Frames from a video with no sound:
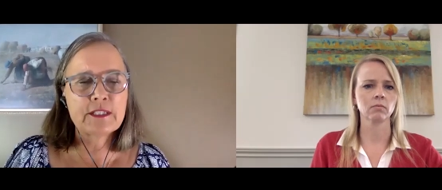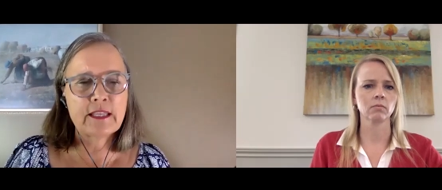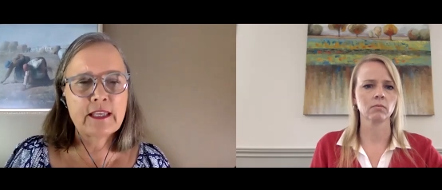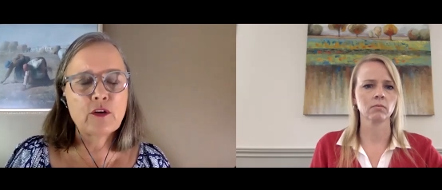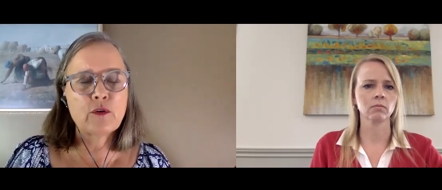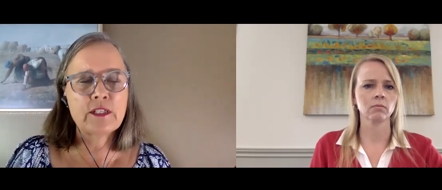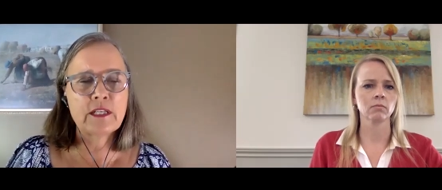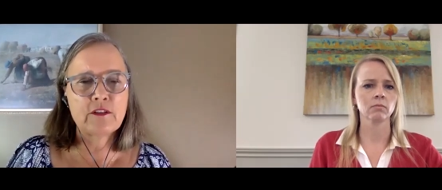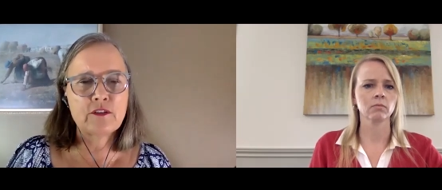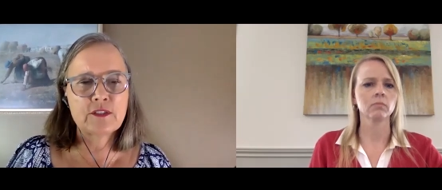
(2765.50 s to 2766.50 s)
Speaker 1: I think, going down
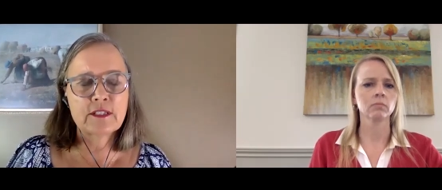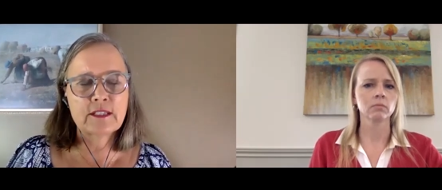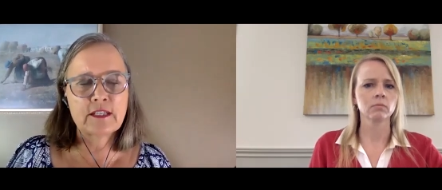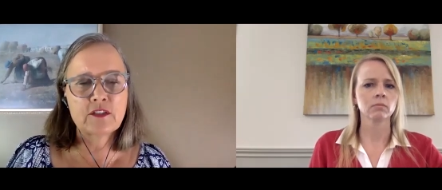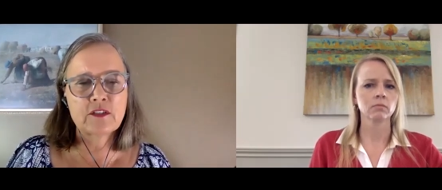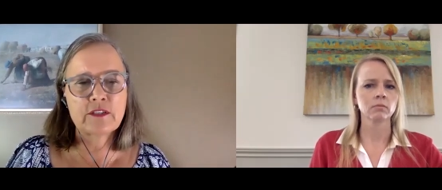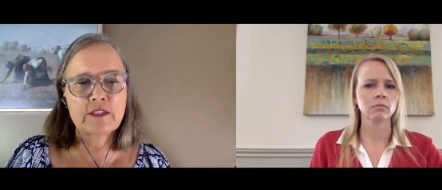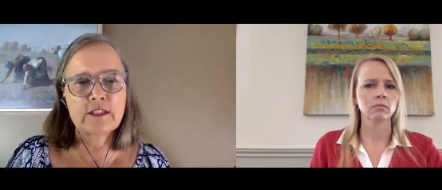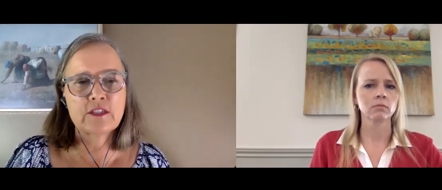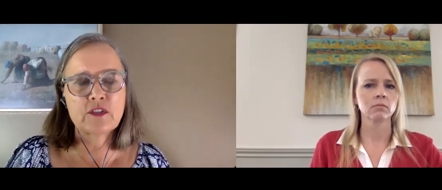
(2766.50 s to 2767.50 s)
their succession
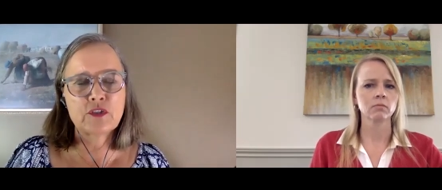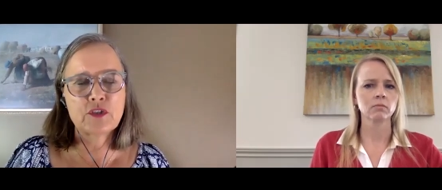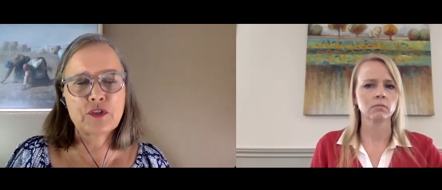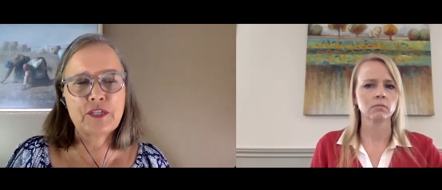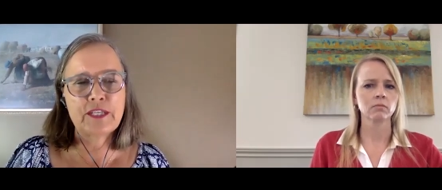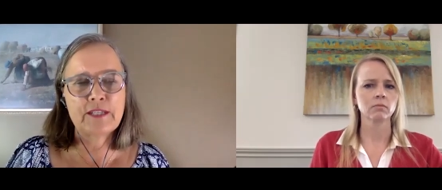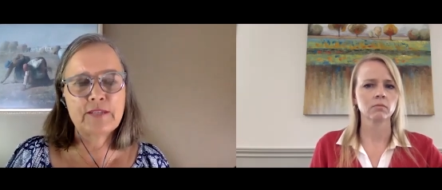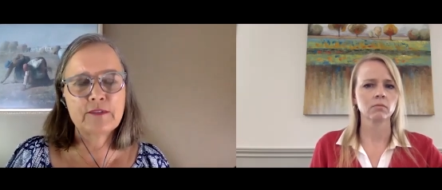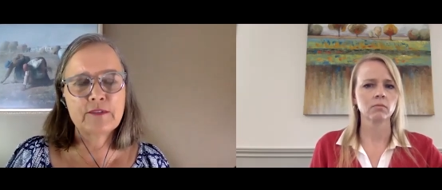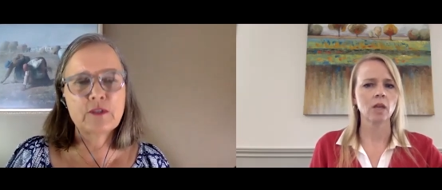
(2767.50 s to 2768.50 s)
transition journey.
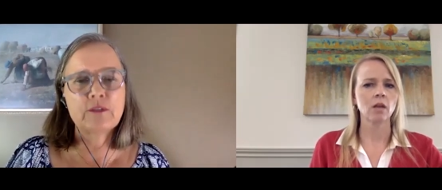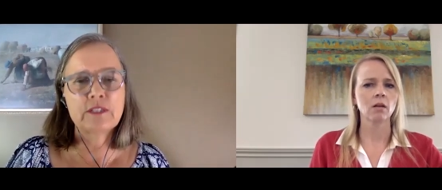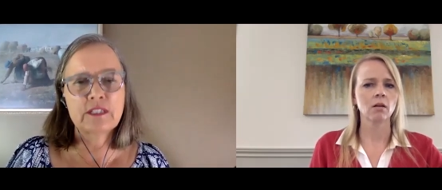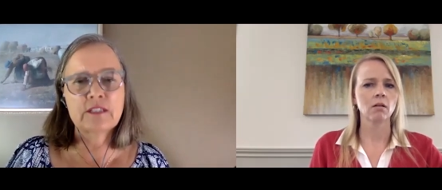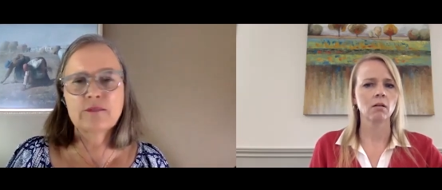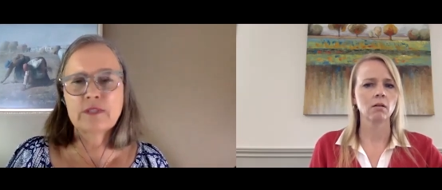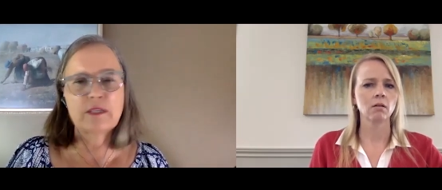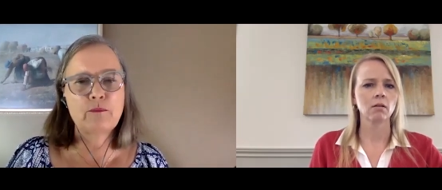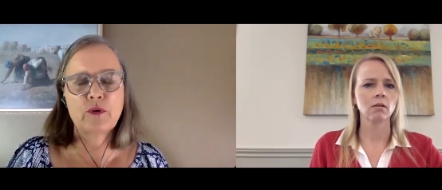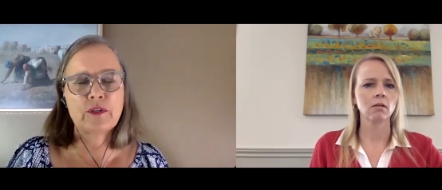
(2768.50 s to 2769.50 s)
So it's just really
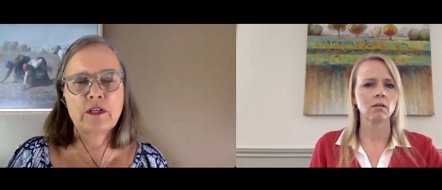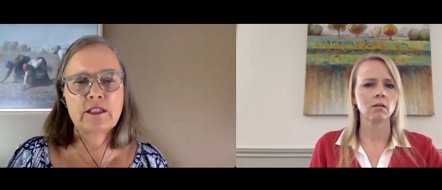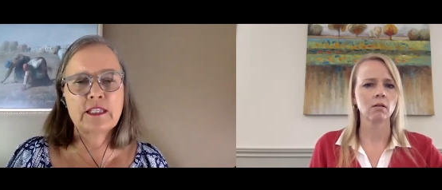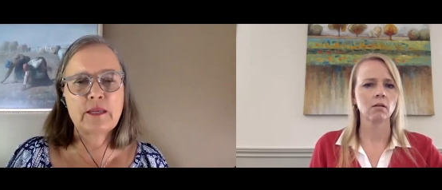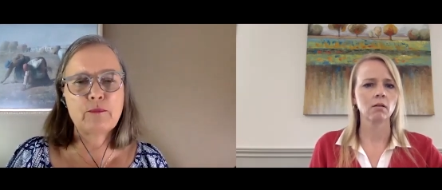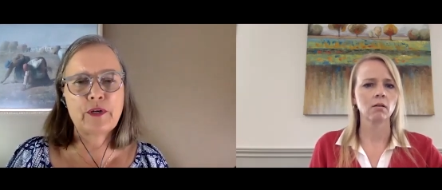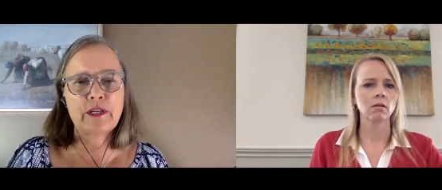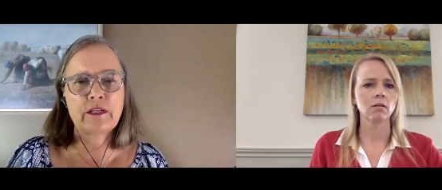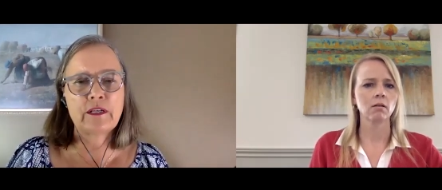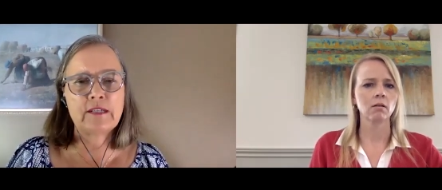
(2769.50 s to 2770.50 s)
important not to keep putting it
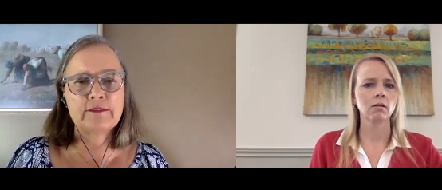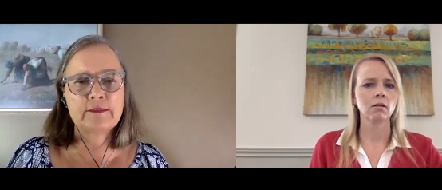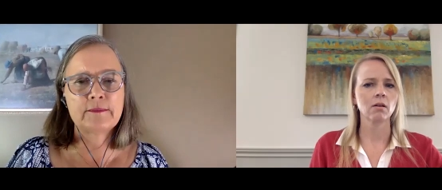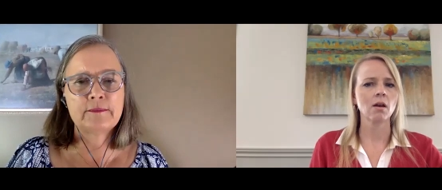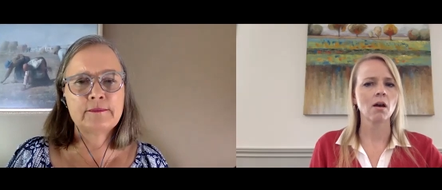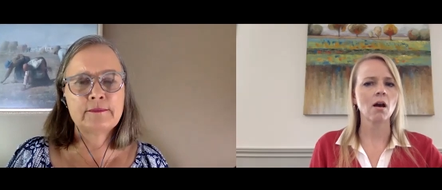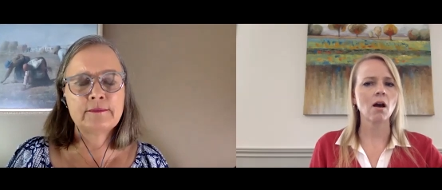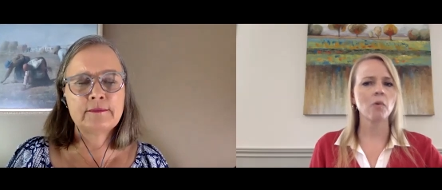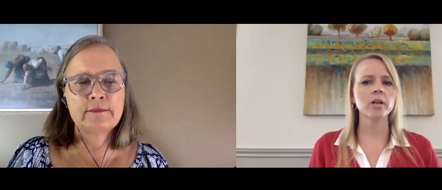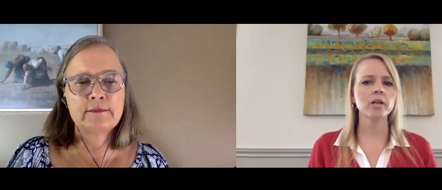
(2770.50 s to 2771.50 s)
off.
Speaker 2: I
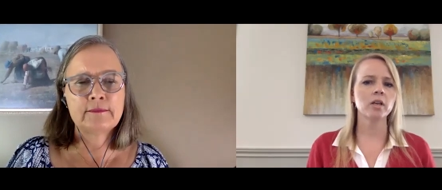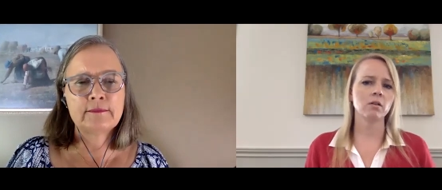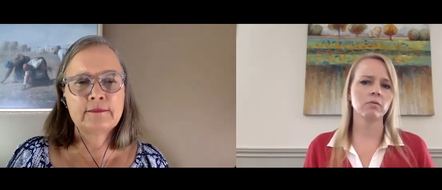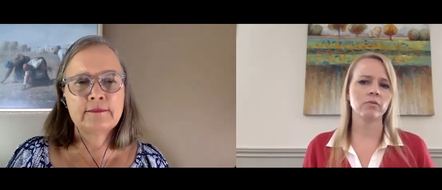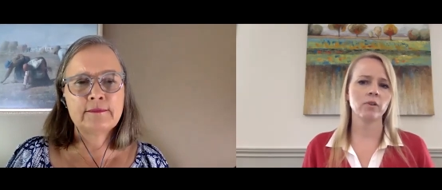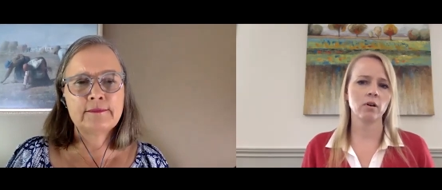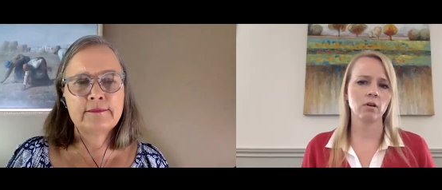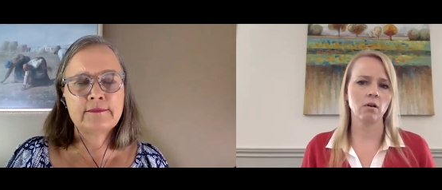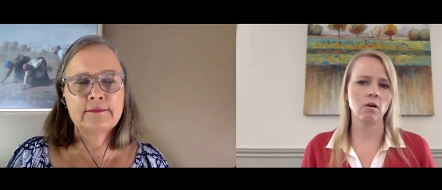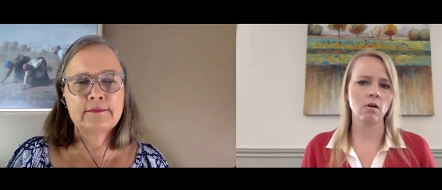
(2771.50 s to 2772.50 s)
want to give a
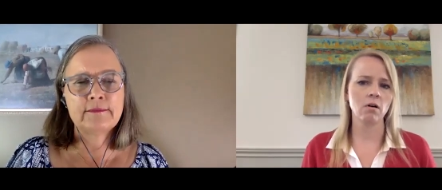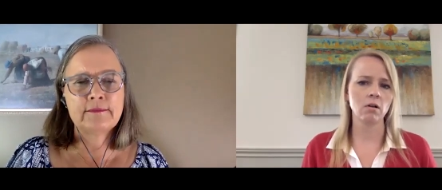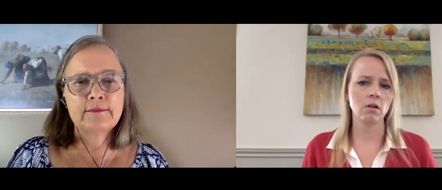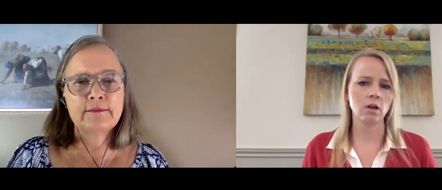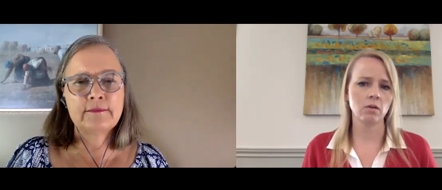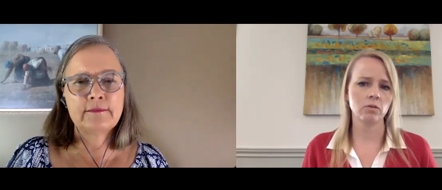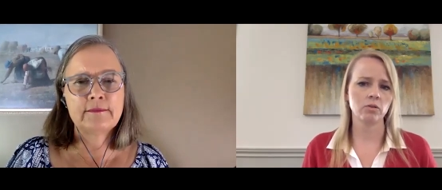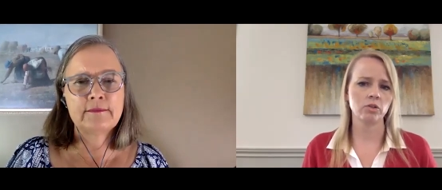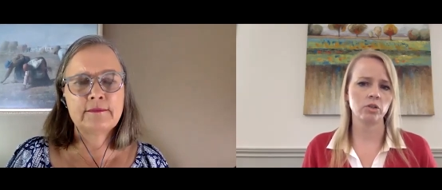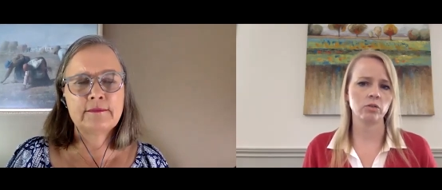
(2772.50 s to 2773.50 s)
call out
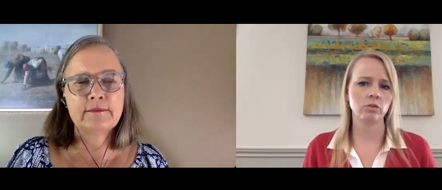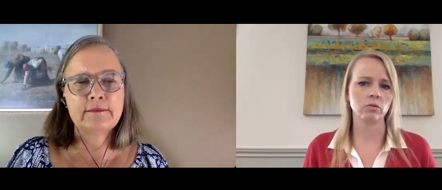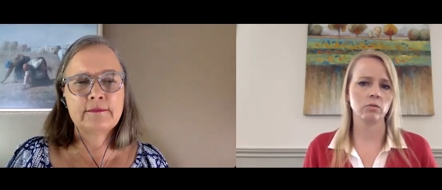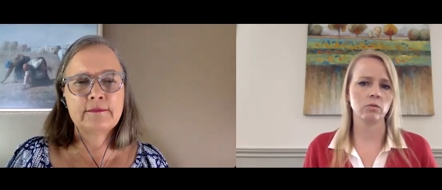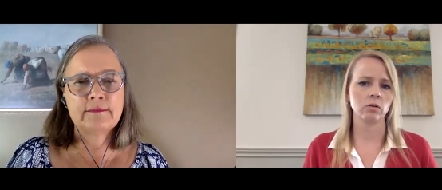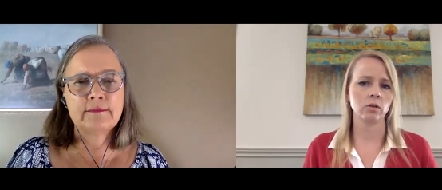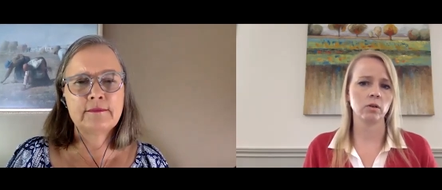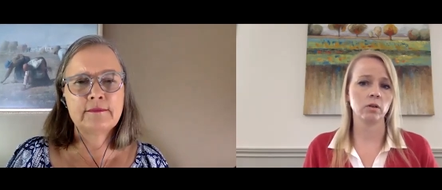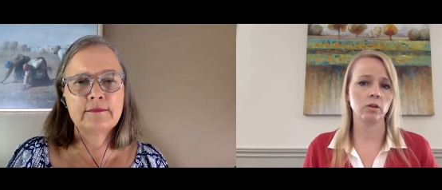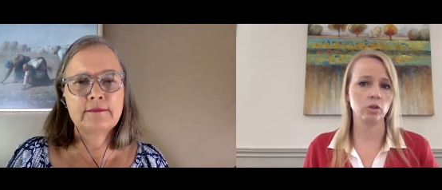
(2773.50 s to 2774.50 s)
to
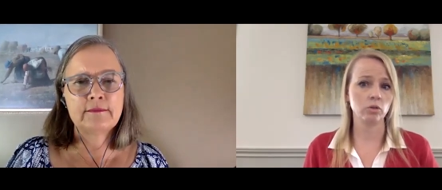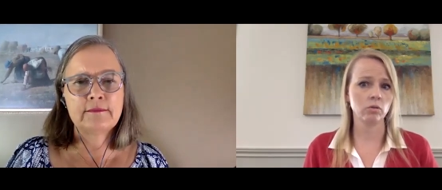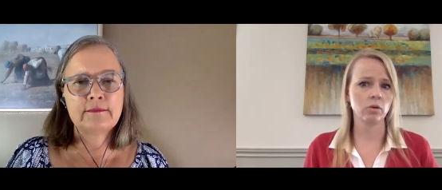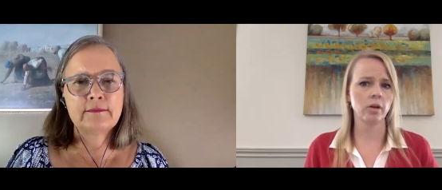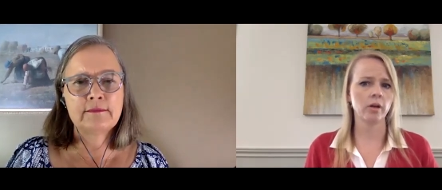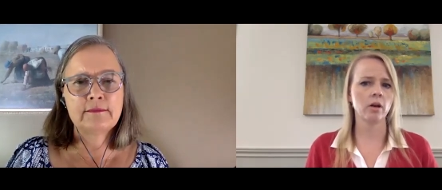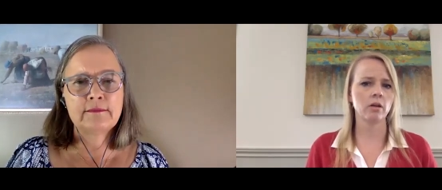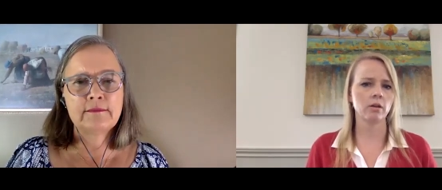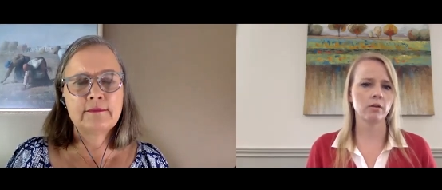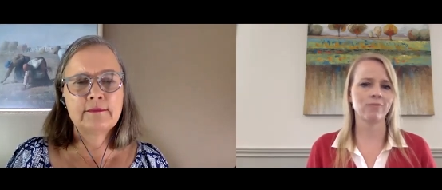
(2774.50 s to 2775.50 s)
you and
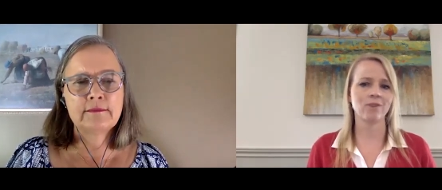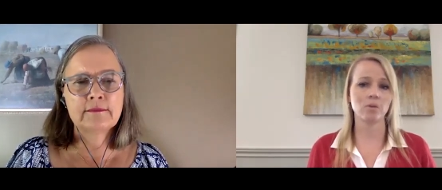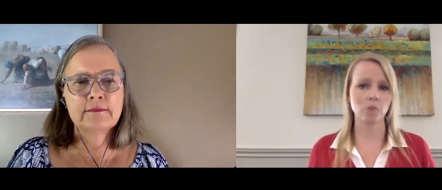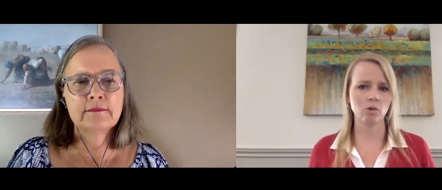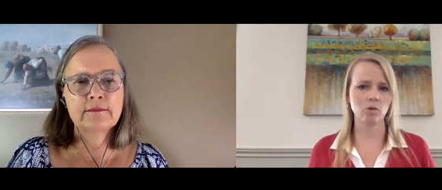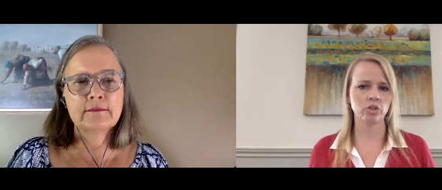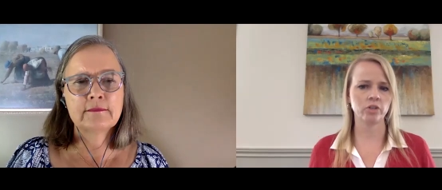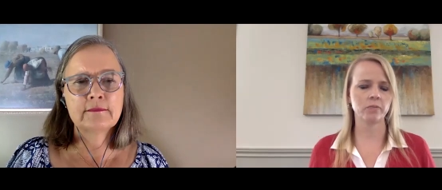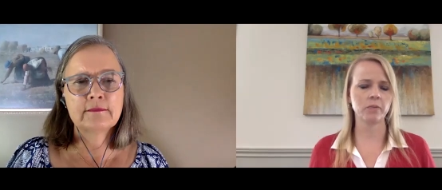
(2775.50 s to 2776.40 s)
other farm coaches